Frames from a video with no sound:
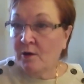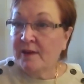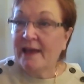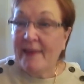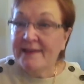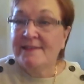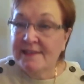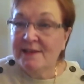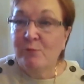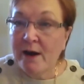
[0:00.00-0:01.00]
is
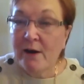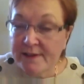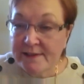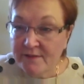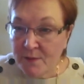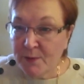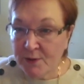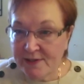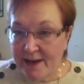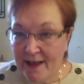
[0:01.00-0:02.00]
the rarest of the
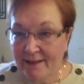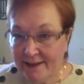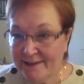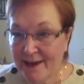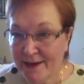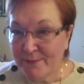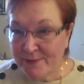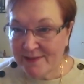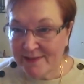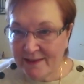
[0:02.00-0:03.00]
personality
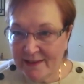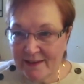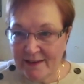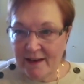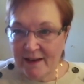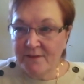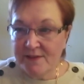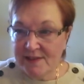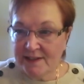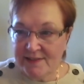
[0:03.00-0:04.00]
types of the
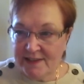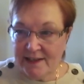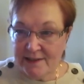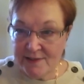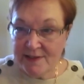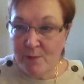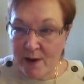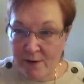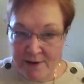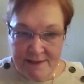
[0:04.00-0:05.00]
16. It's the
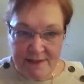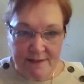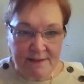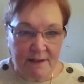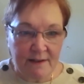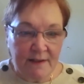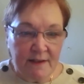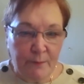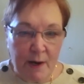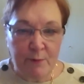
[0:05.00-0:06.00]
rarest. It's the,
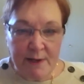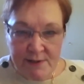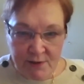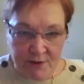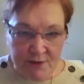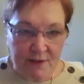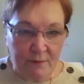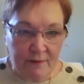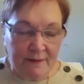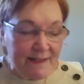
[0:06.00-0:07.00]
by research, the
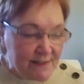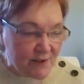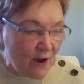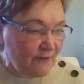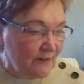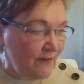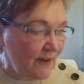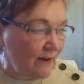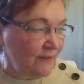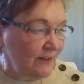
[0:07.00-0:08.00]
least often
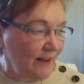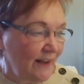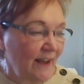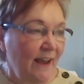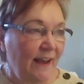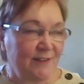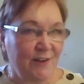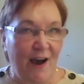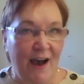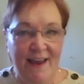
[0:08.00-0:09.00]
found. And
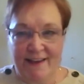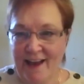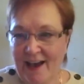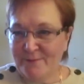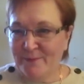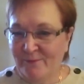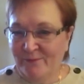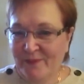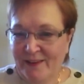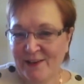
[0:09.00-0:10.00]
so I had kind of been,
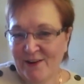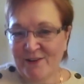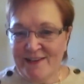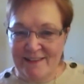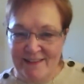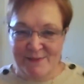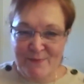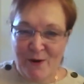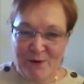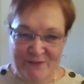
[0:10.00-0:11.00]
you know, into this
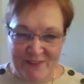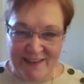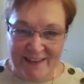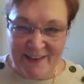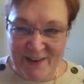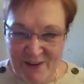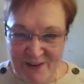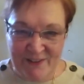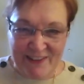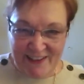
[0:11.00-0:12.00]
mode of thinking,
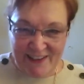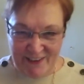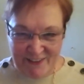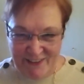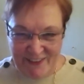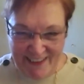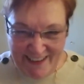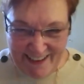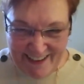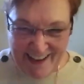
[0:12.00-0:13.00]
oh, you know,
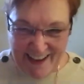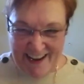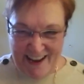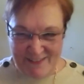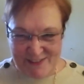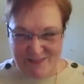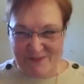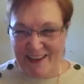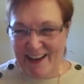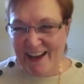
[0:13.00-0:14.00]
I have
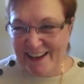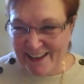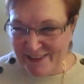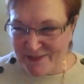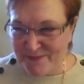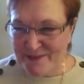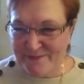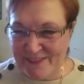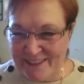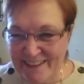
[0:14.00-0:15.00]
something on other
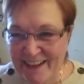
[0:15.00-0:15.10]
people.